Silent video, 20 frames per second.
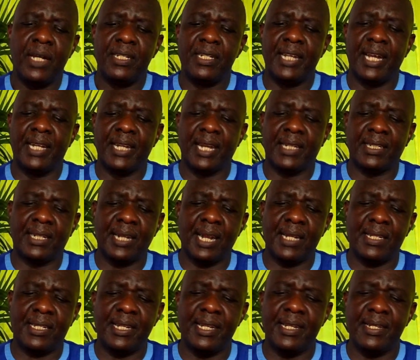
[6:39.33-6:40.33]
Then another
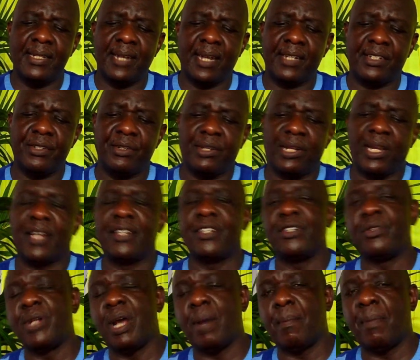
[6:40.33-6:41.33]
thing that you can
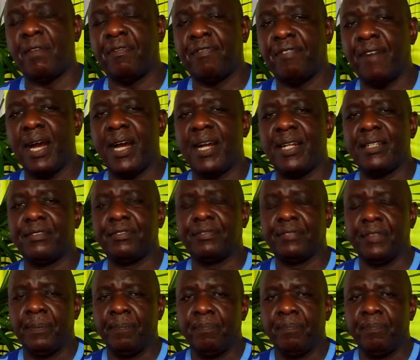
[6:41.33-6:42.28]
do, number five,